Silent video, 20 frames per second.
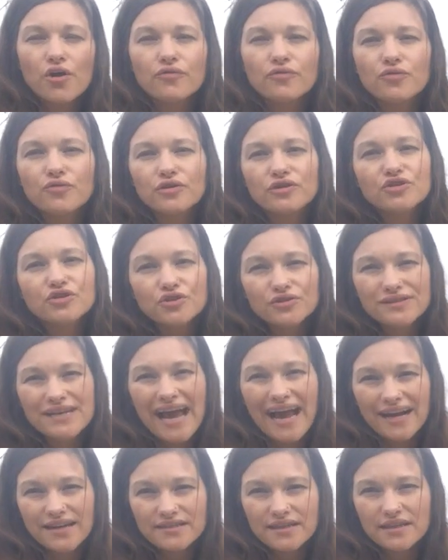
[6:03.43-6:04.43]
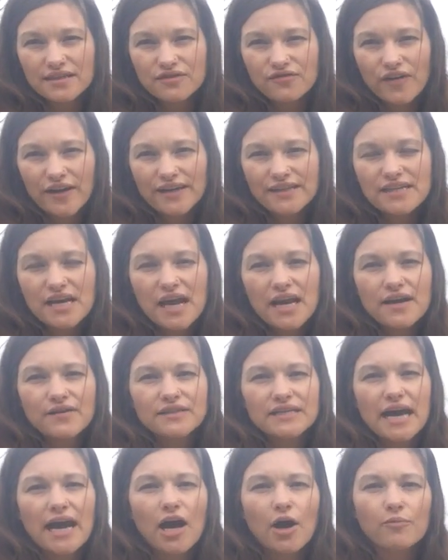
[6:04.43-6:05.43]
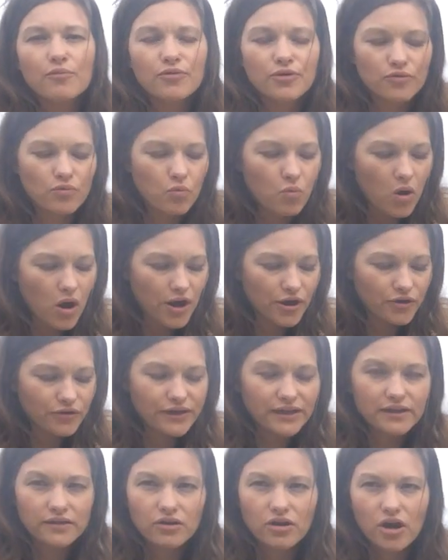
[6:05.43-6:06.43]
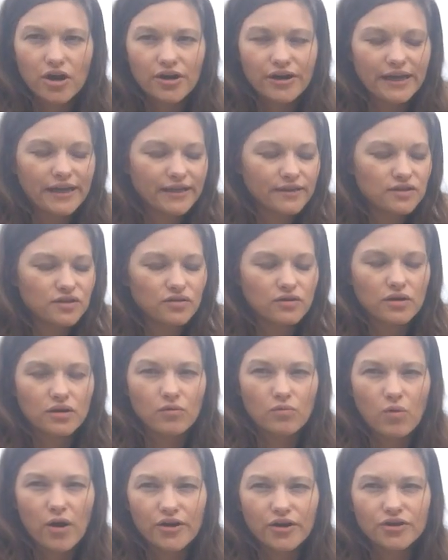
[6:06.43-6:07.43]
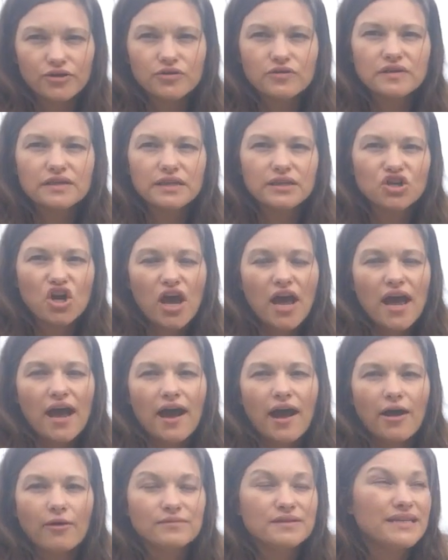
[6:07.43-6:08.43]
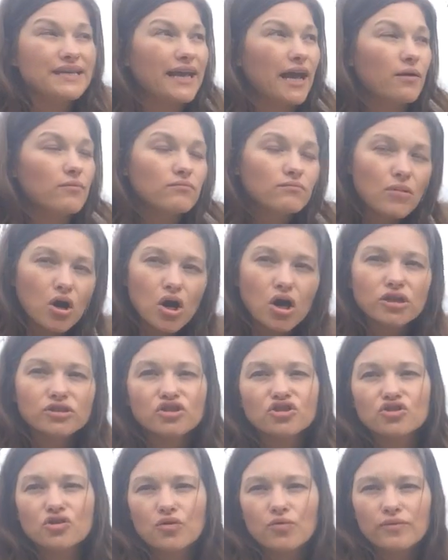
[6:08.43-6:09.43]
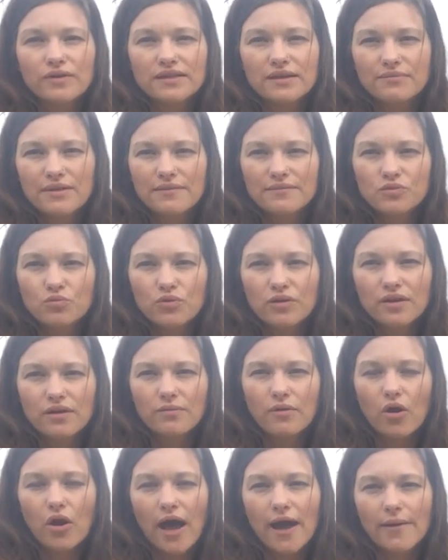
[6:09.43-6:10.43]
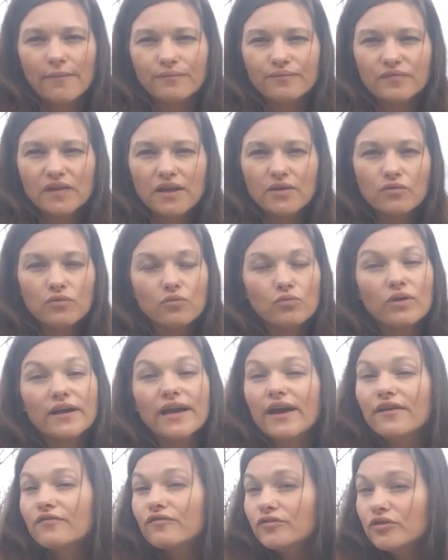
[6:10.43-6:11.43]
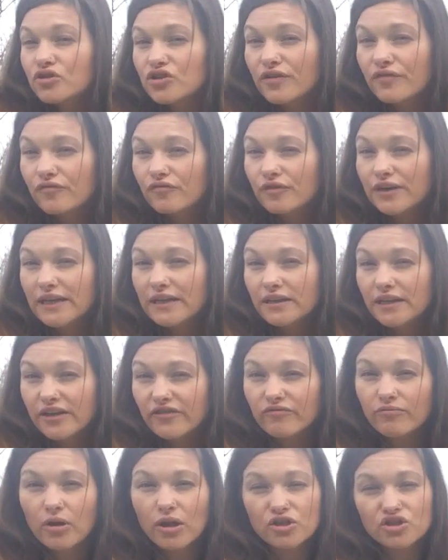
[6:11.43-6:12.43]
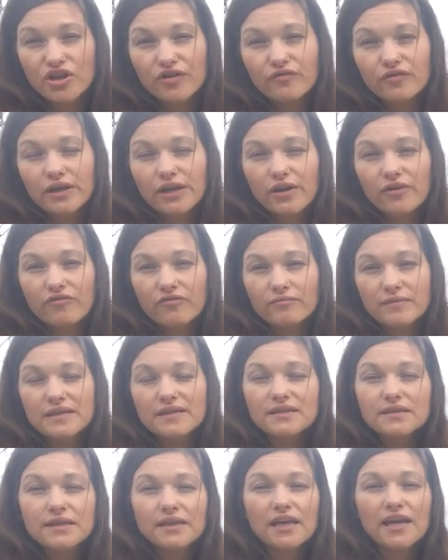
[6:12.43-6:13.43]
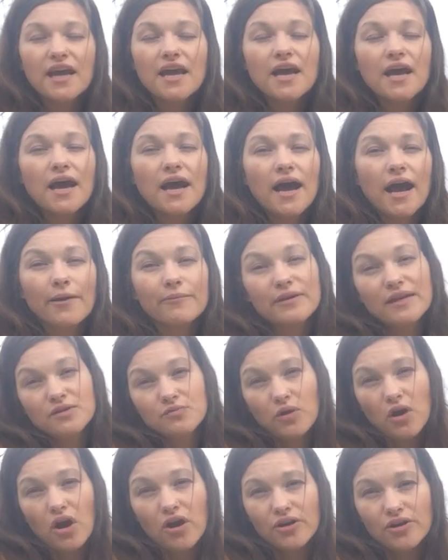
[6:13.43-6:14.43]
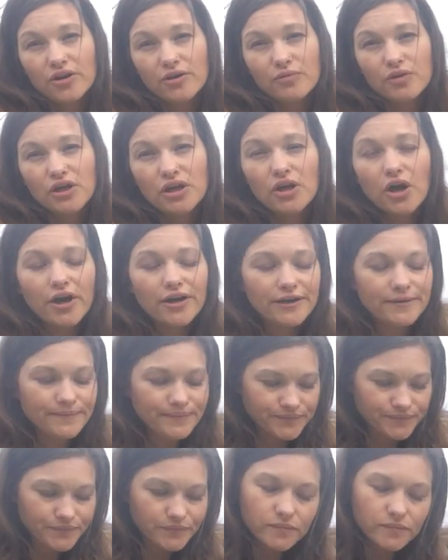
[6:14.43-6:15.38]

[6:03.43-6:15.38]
through their student access fund to help with watering the garden, so the water usage, to get mulch. So we sometimes will we'll get usually free leaf mulch every year from the city because we are a community garden.